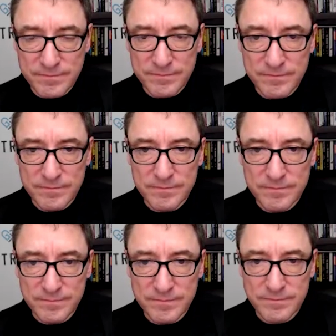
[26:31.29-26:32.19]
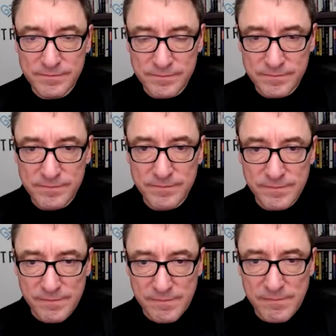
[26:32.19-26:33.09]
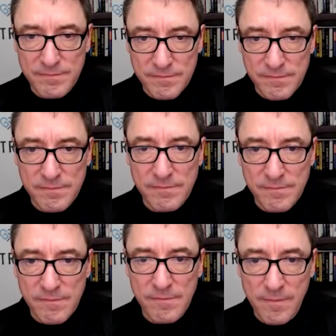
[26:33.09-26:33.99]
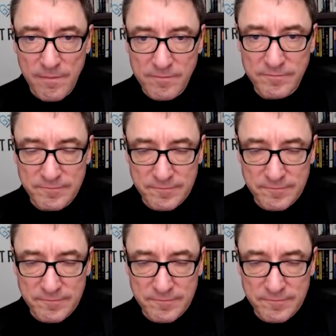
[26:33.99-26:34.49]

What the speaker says: The person shown says nothing.